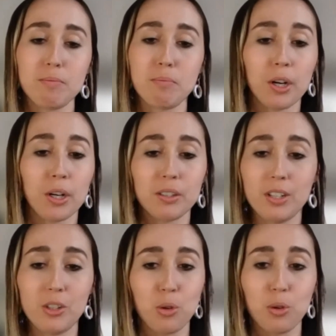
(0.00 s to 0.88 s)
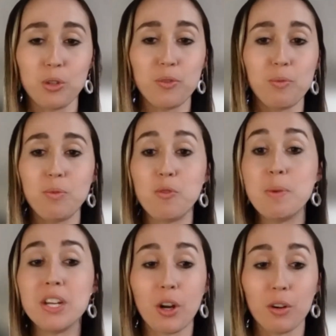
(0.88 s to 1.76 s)
Mark and Joel, you've
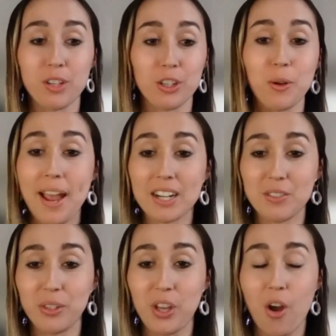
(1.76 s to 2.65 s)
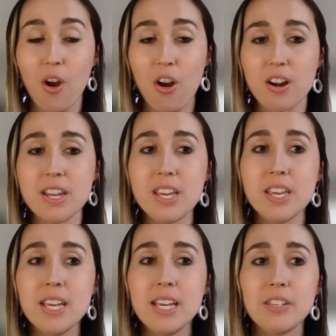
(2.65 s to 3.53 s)
been an RVer, you actively are.
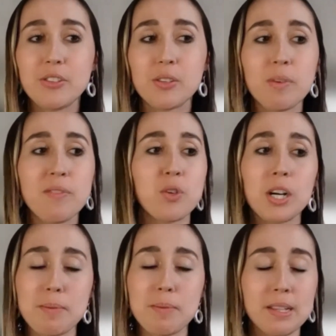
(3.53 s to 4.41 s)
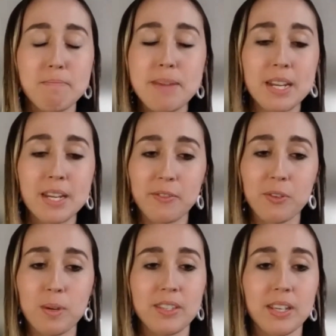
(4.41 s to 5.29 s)
We've talked about many
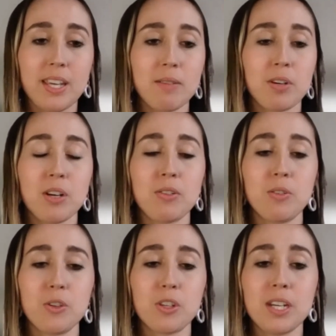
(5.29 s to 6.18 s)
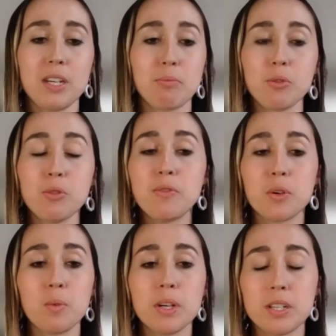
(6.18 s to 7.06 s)
different ways that campground owners can improve
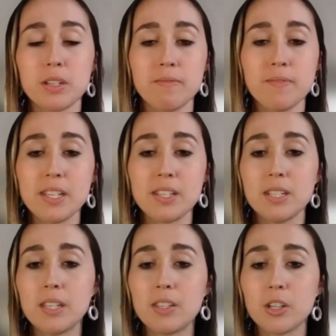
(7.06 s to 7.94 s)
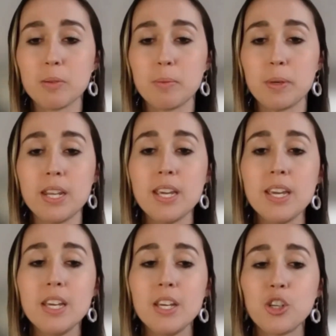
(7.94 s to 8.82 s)
or what to invest in this year, but
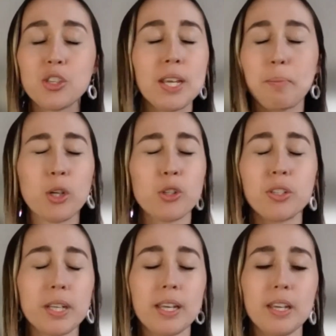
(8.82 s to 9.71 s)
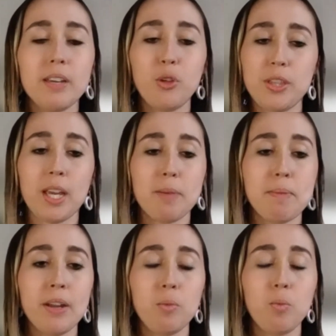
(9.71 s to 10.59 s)
just like personally, if you think
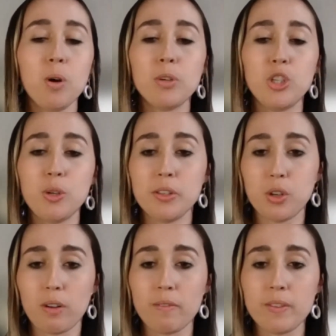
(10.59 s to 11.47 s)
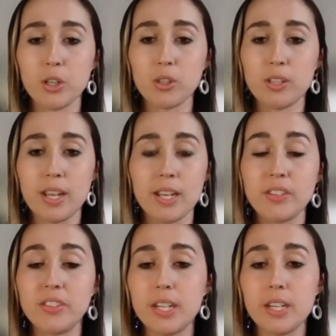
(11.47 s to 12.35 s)
about it, what would you as an RVer say
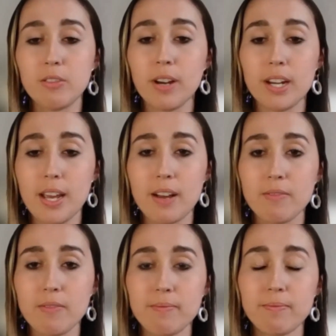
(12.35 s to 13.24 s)
is needed right now?